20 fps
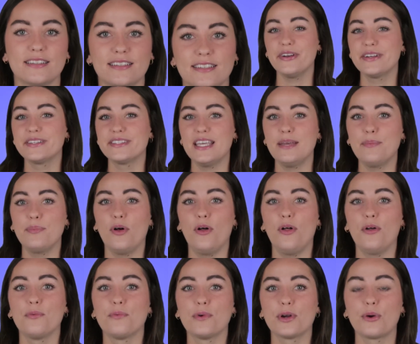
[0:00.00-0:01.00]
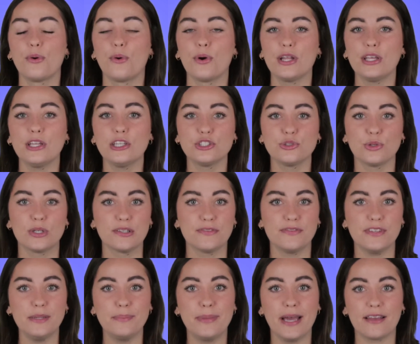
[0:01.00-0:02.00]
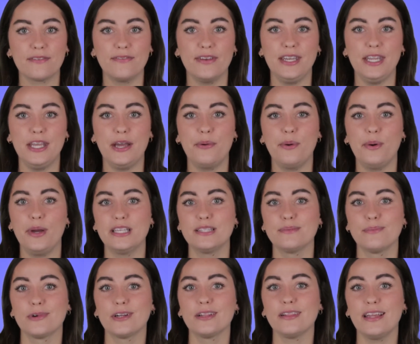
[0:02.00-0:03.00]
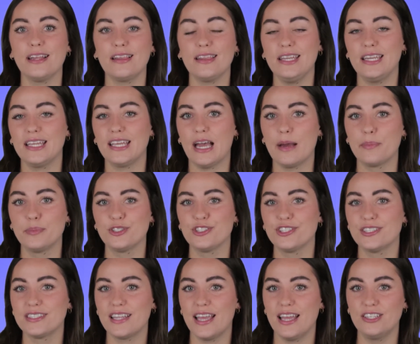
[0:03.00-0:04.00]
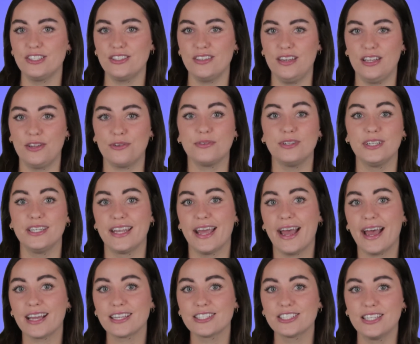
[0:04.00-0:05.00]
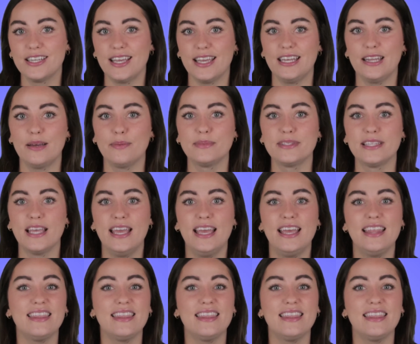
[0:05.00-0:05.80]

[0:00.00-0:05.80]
For example, recording a short feedback video is more likely to capture attention and create action items